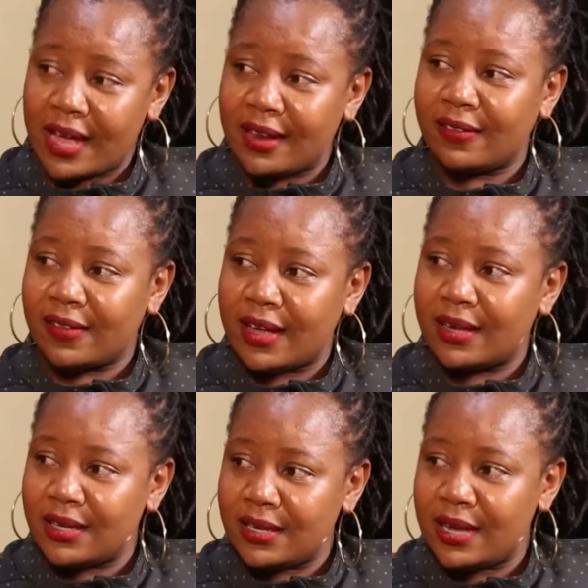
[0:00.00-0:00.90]
answer,
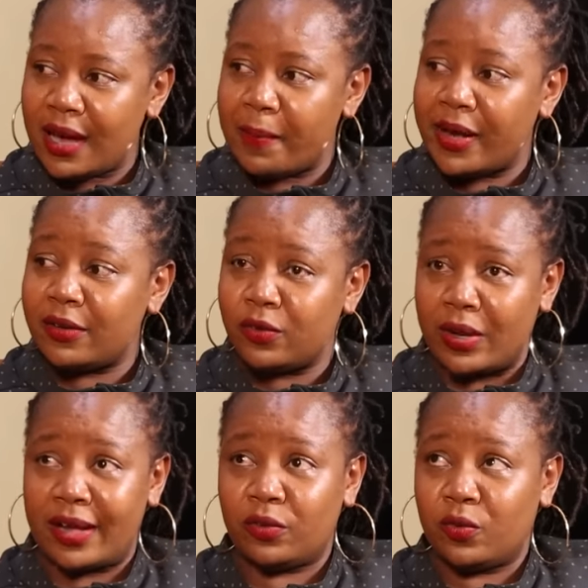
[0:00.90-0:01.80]
but
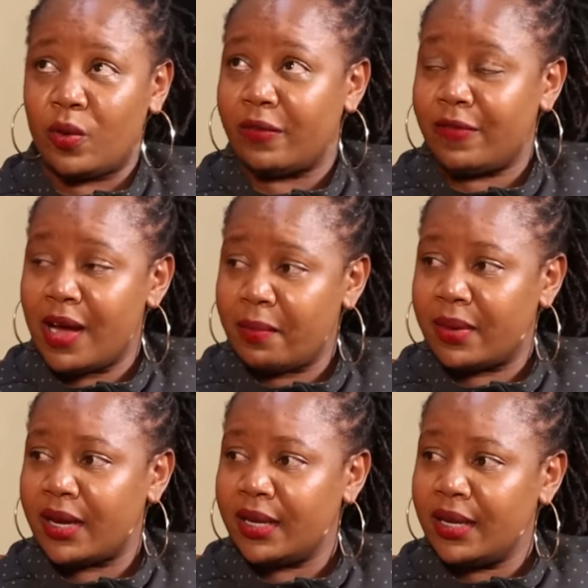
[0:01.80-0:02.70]
to a
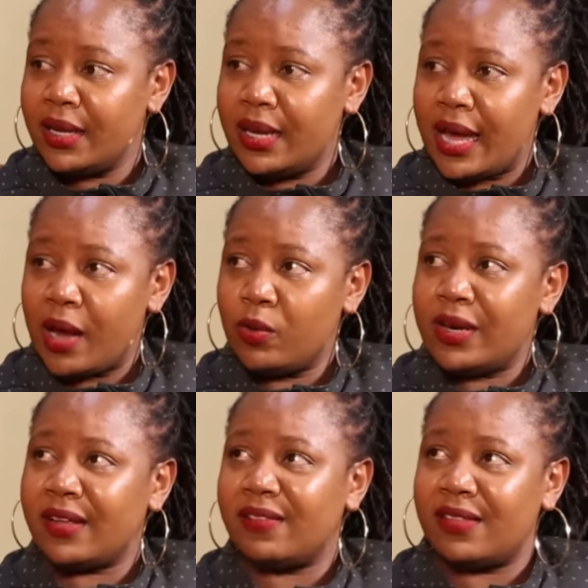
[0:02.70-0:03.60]
farmer, how
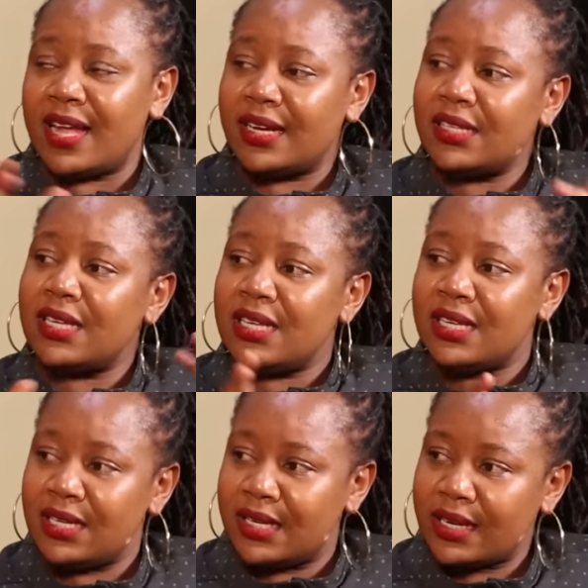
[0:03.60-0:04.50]
does that
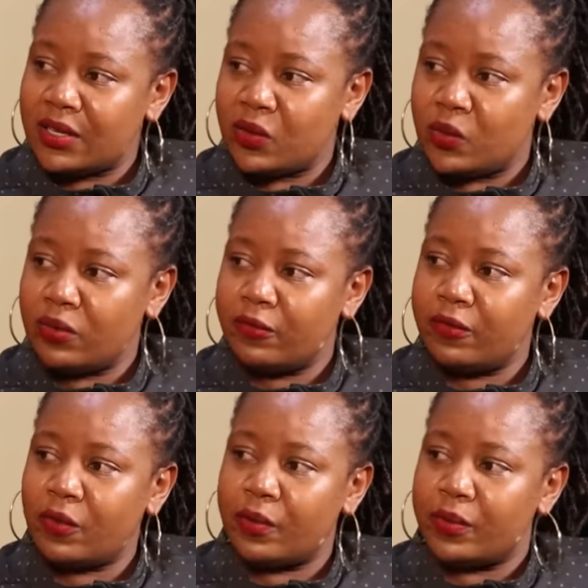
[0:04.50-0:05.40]
hinder you
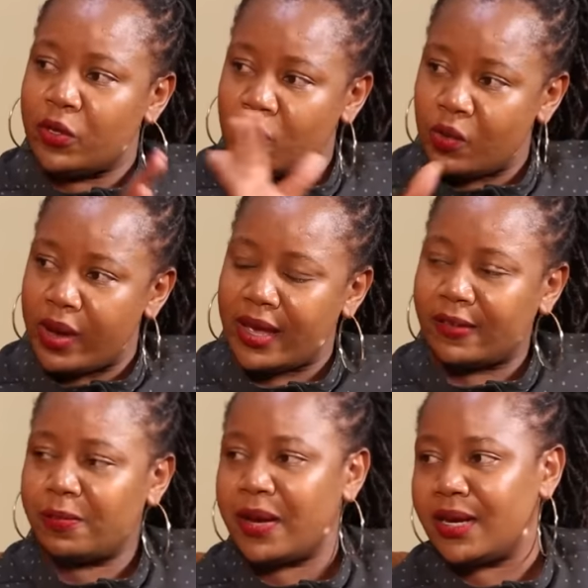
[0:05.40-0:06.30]
from,
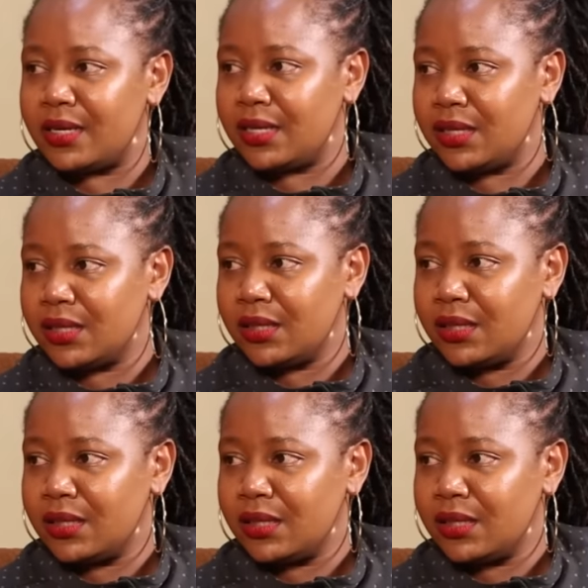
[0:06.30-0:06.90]
expanding?